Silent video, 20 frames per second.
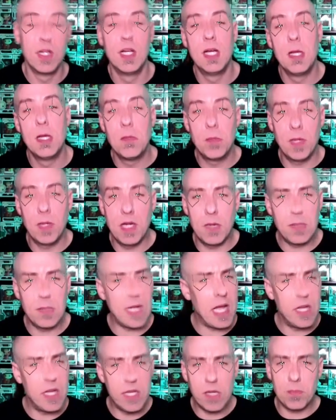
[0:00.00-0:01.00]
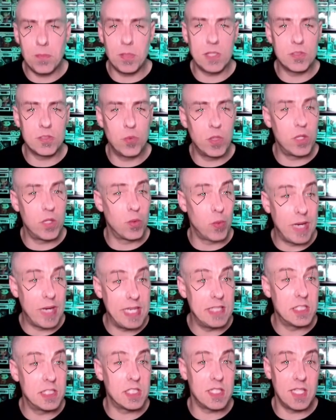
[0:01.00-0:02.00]
But yeah, you get a +1 to
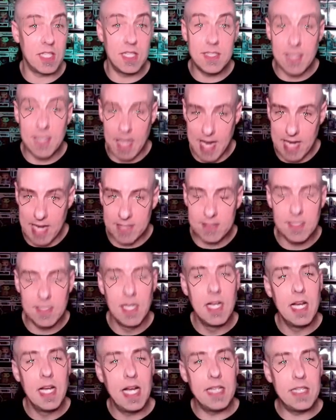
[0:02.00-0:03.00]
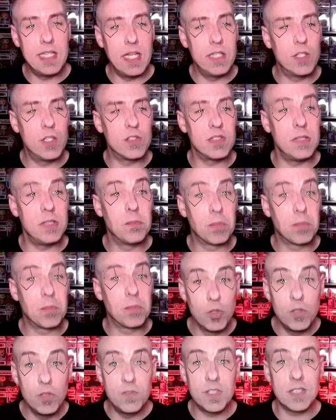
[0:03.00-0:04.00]
ranged attacks, and then there's
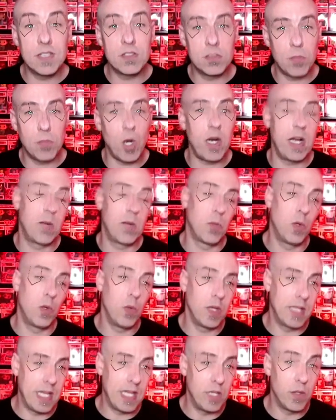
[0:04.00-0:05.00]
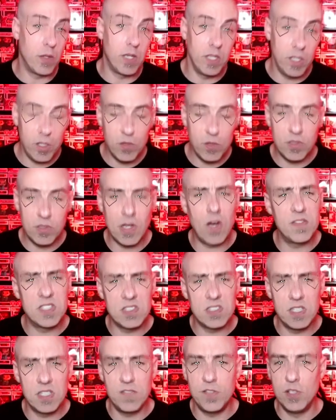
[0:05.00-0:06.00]
improved smart ammo that you can use. Now,
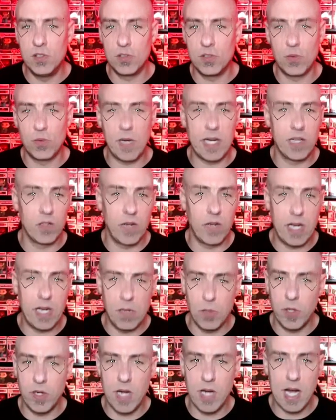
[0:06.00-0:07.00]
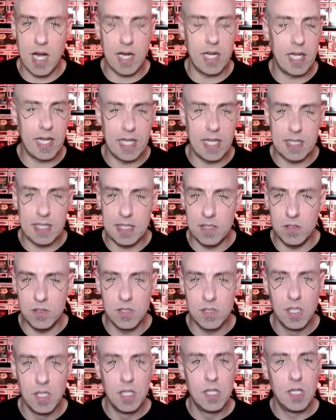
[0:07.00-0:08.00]
obviously, if you use regular ammo, you're not going to get those
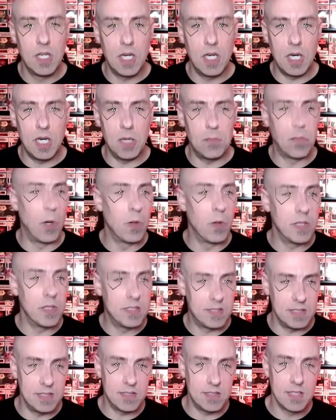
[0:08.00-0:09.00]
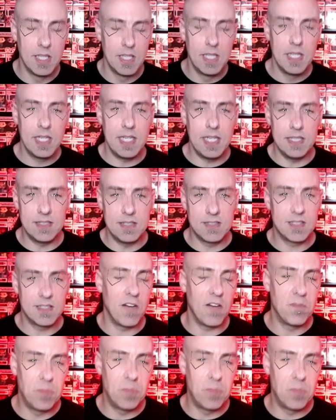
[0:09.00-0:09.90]
bonuses and stuff.